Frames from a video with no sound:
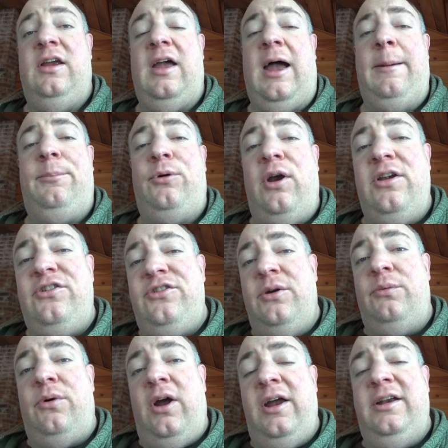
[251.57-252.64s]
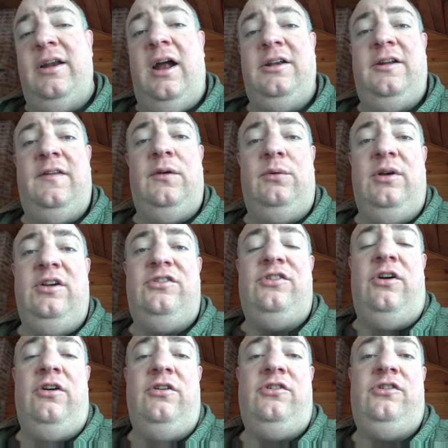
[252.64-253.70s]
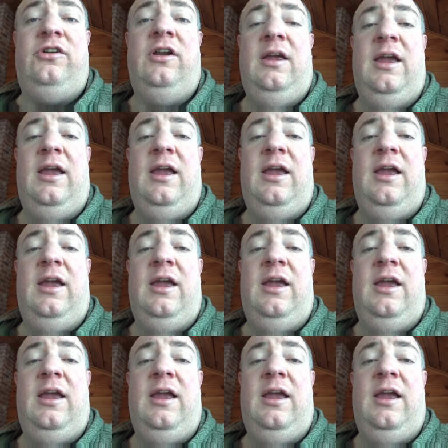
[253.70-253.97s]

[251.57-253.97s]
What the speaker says: I priced it right, I did the research,